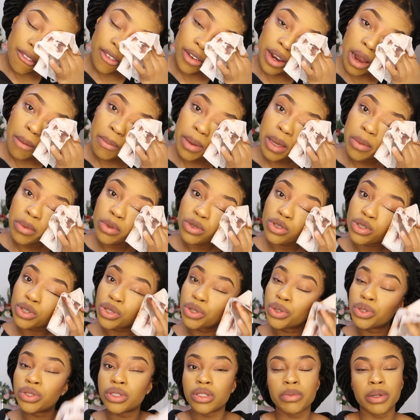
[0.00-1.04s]
feel like people
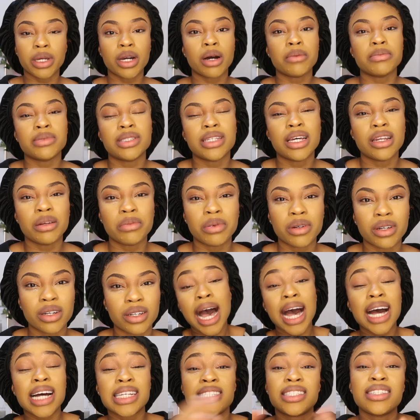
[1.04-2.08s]
choose to become celibate
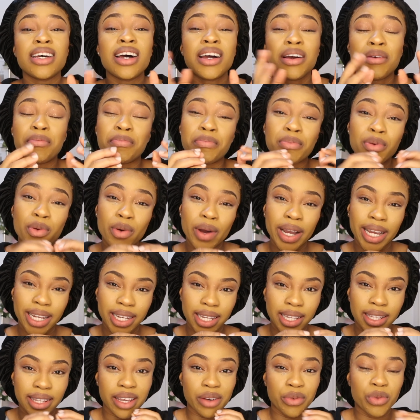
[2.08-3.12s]
at a certain point
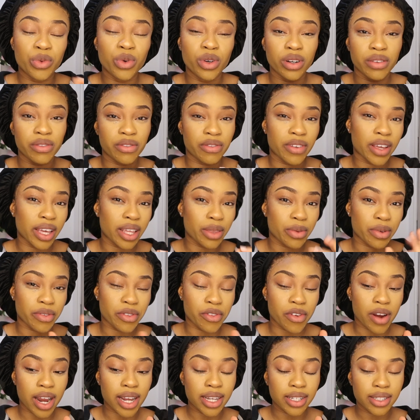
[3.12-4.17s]
in their walk of faith with
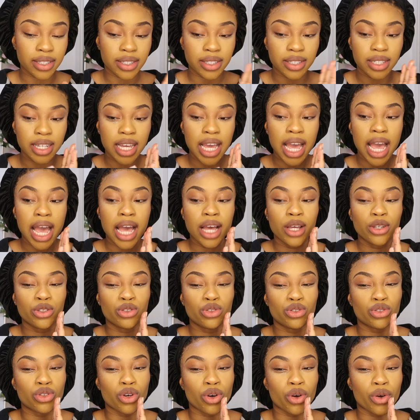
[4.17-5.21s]
Christ.
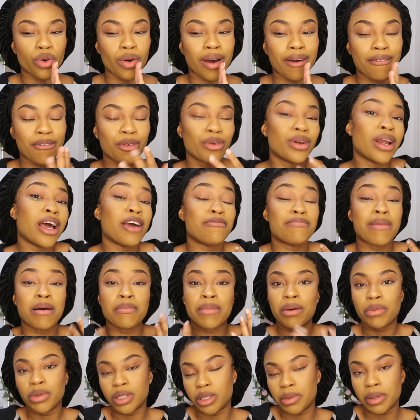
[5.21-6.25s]
So I feel like if my
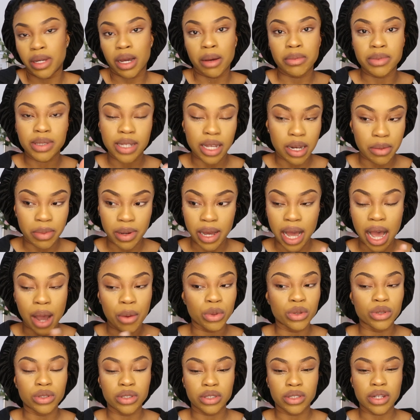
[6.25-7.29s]
man was to become celibate, I
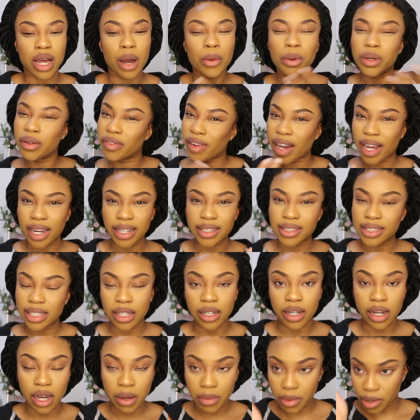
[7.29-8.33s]
would have kind of seen
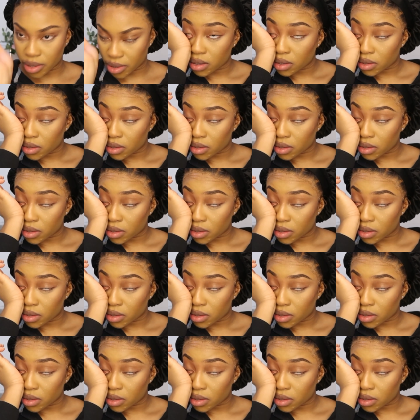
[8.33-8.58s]
it coming.